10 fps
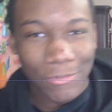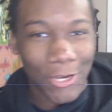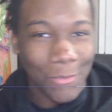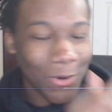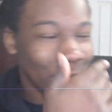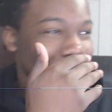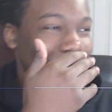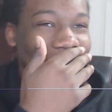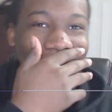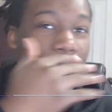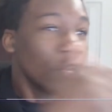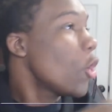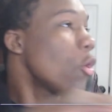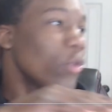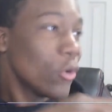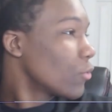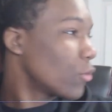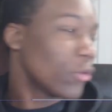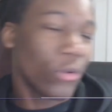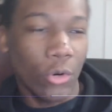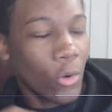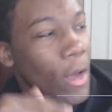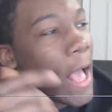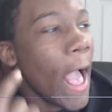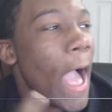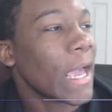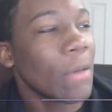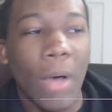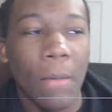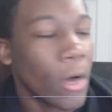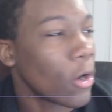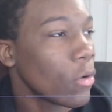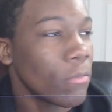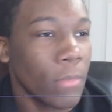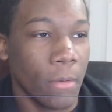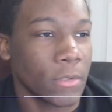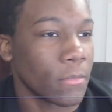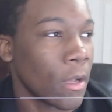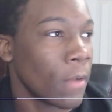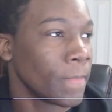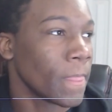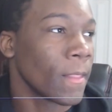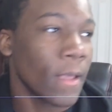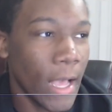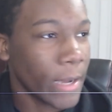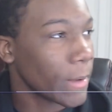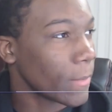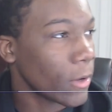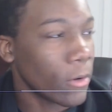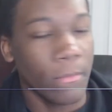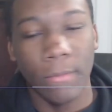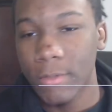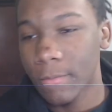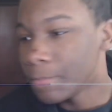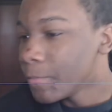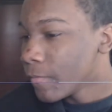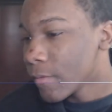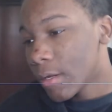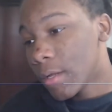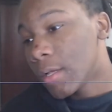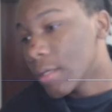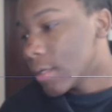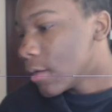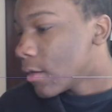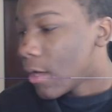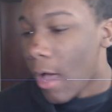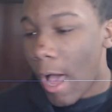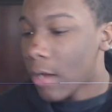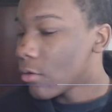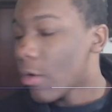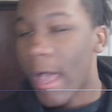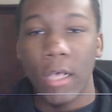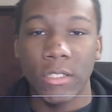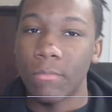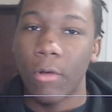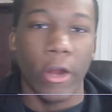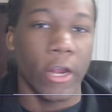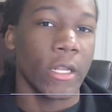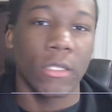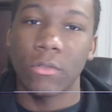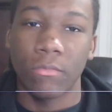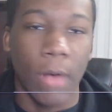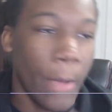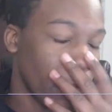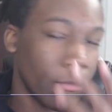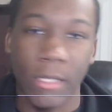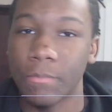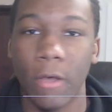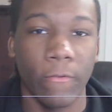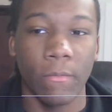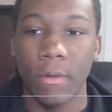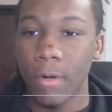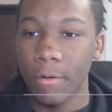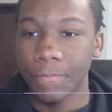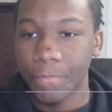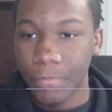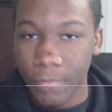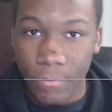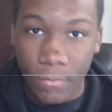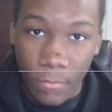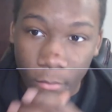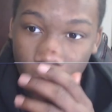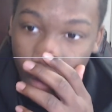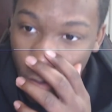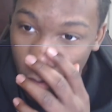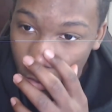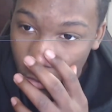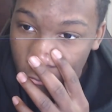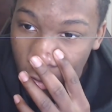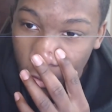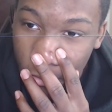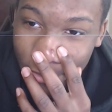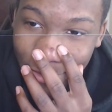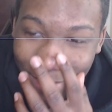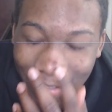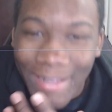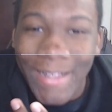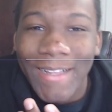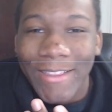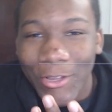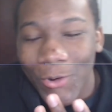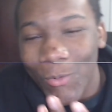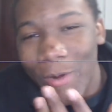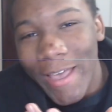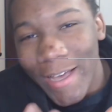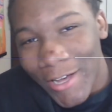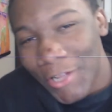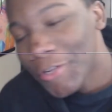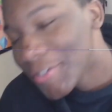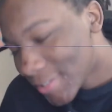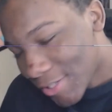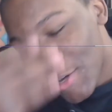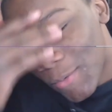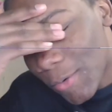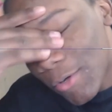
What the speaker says: up, bro. And I was like, no. I can pop my own bumps, man. I can pop my own bumps. I don't know how she bargained into popping this bump for me, bro. Bro, the red color still won't